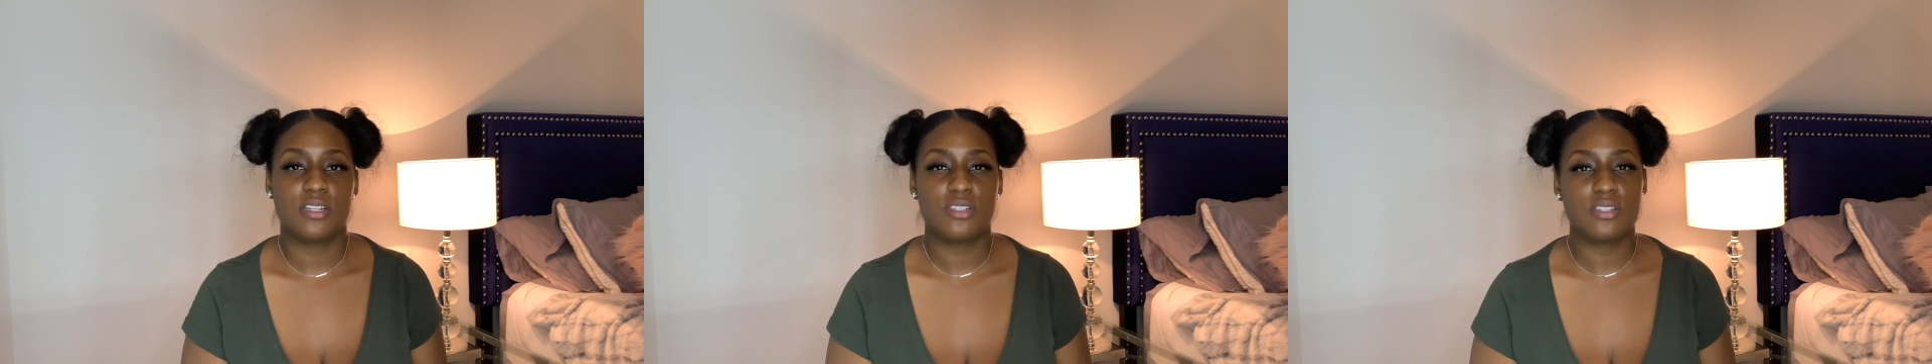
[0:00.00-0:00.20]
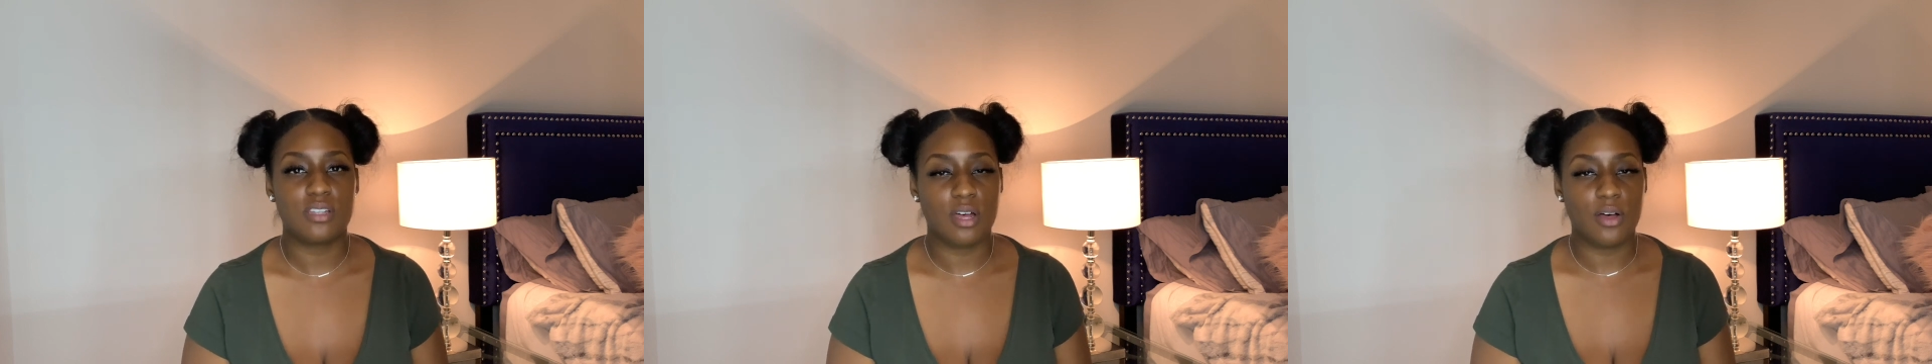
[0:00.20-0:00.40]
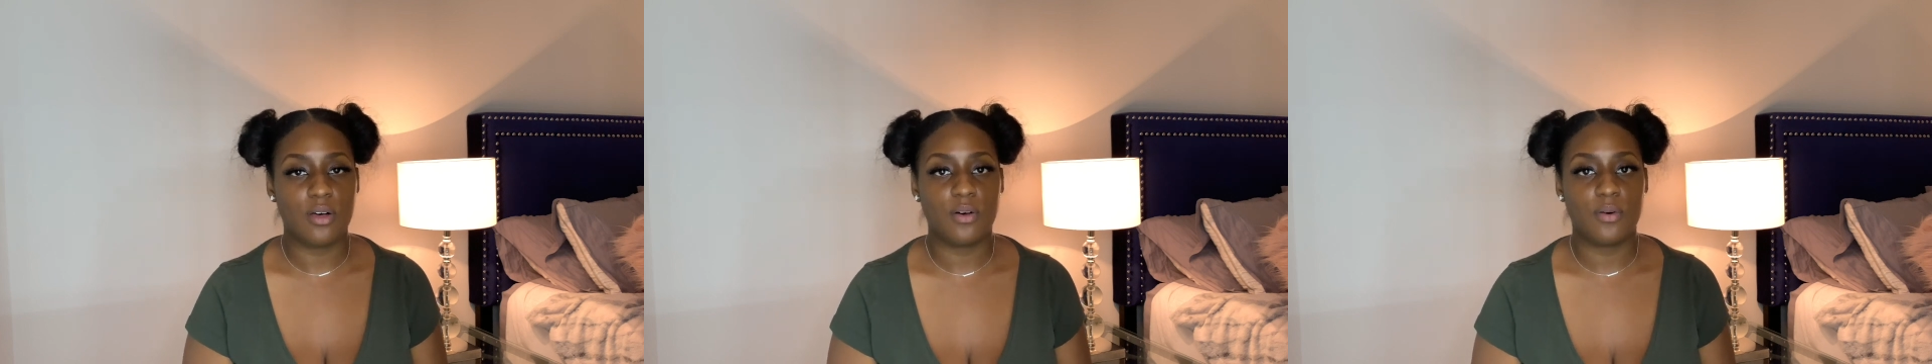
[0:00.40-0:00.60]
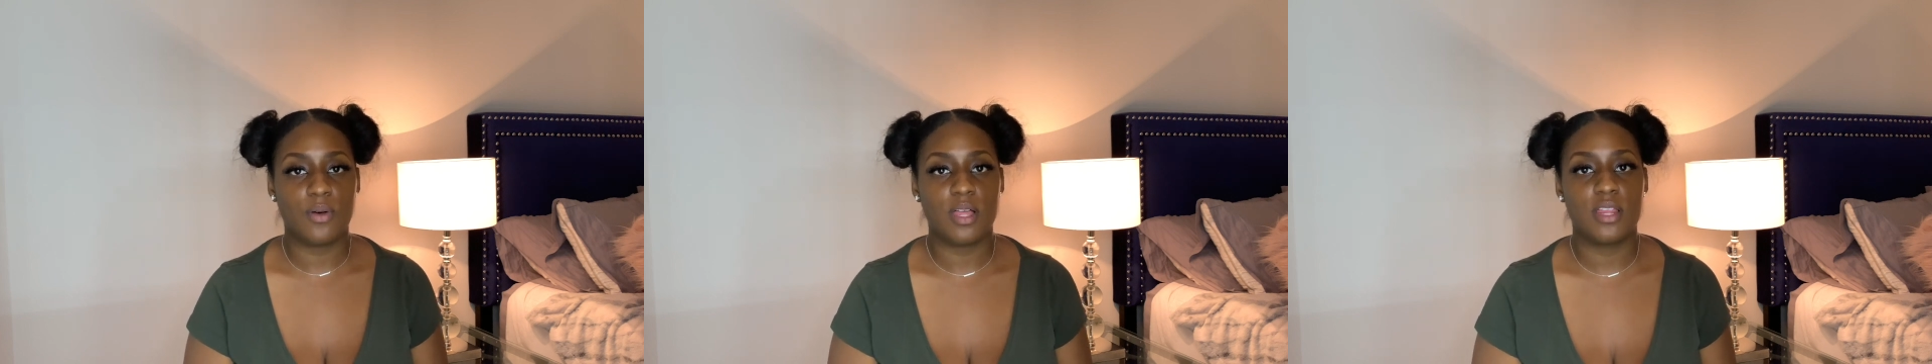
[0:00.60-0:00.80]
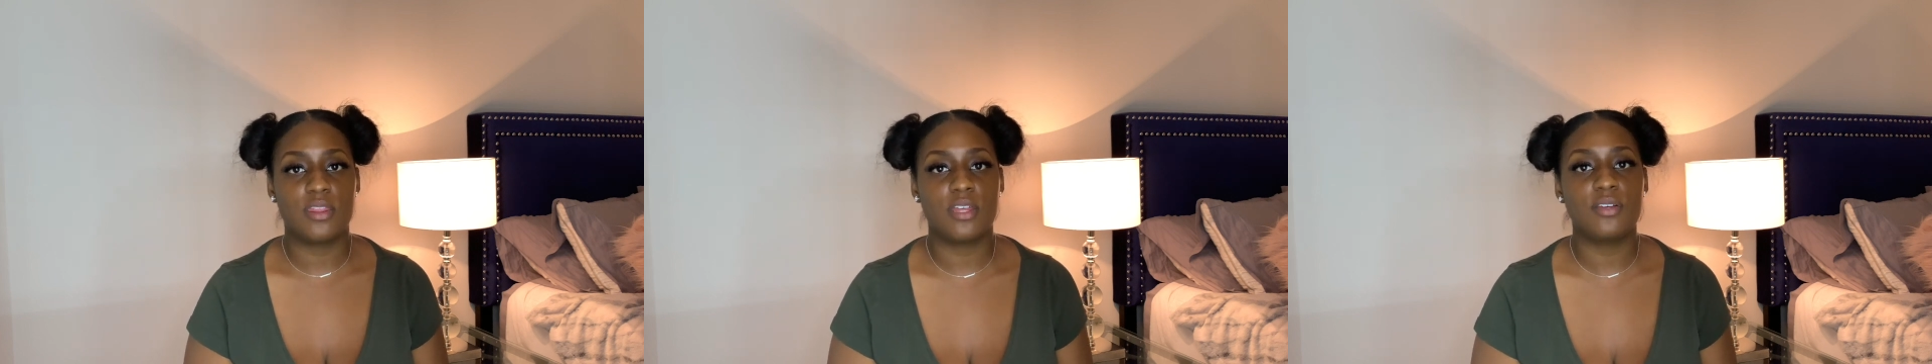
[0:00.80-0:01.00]
So
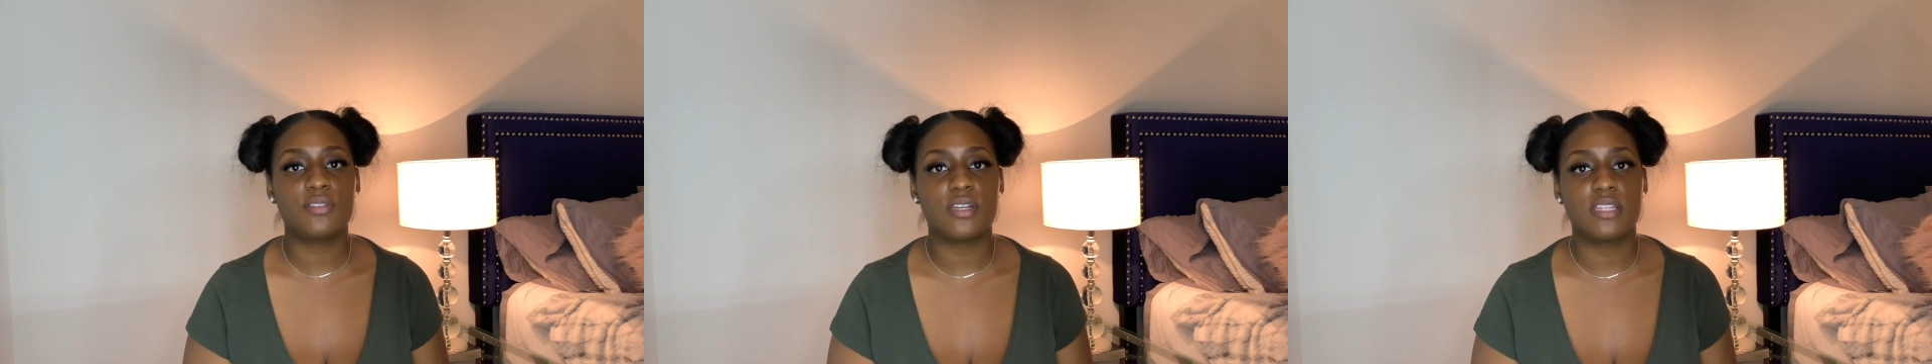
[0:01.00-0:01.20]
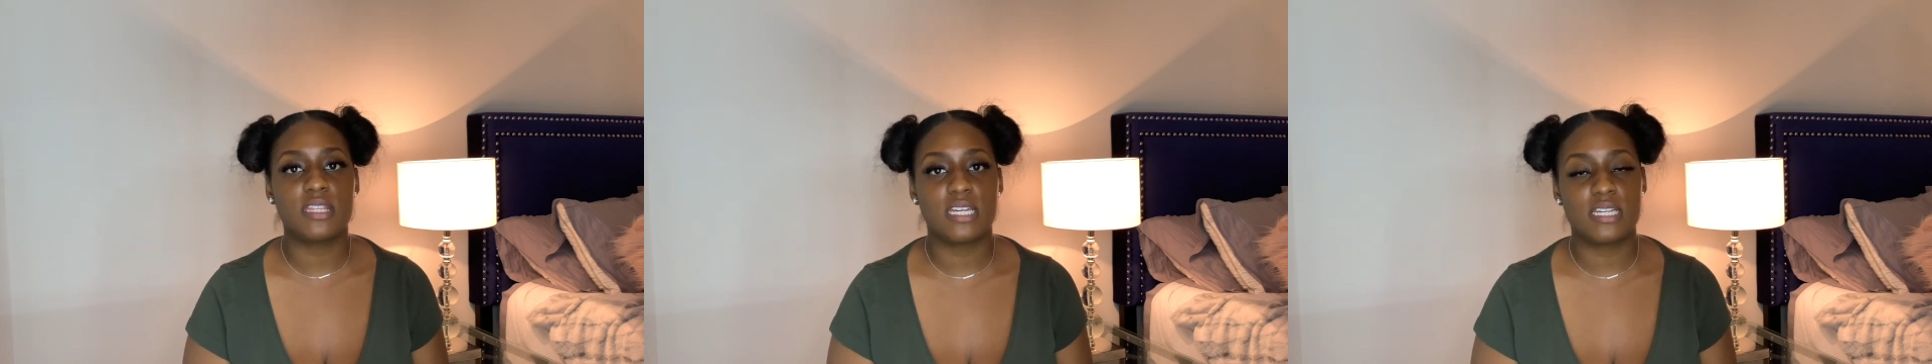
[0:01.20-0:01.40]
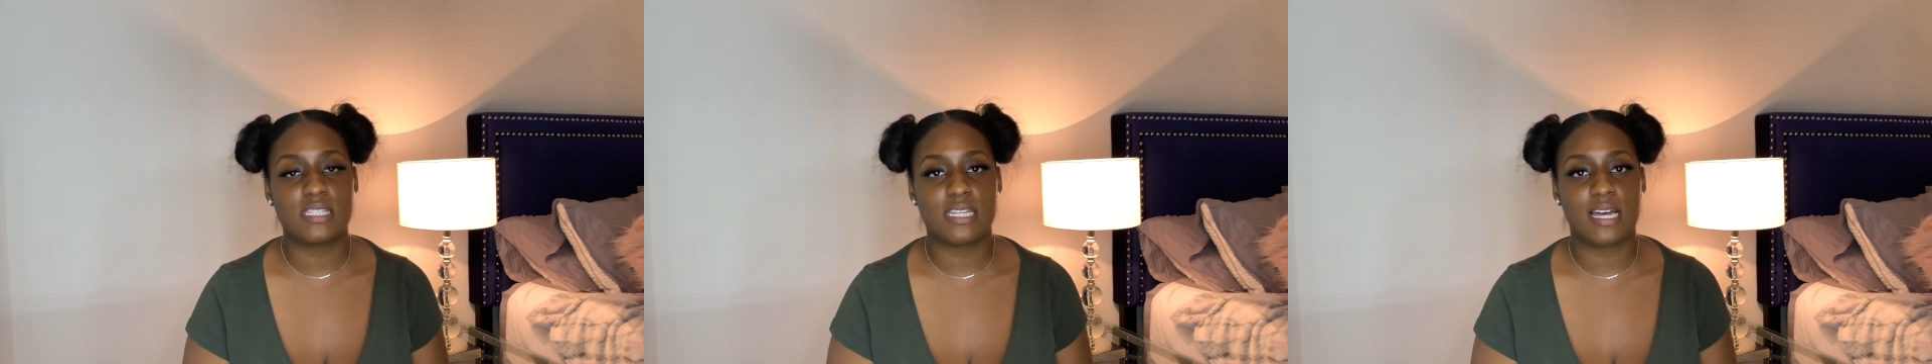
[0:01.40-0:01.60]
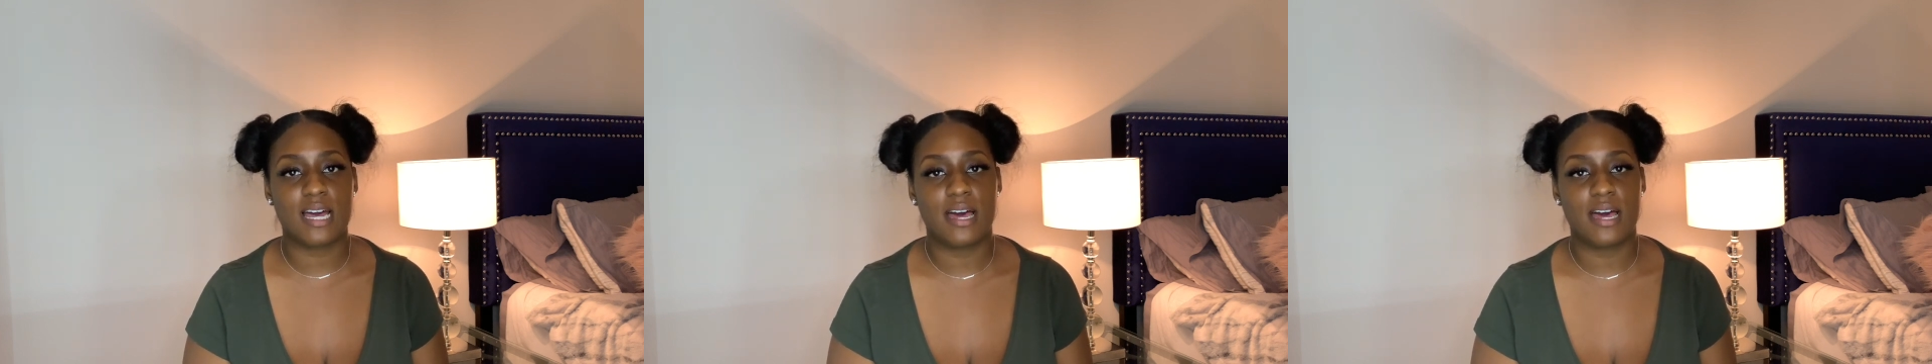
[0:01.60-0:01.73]
those are things that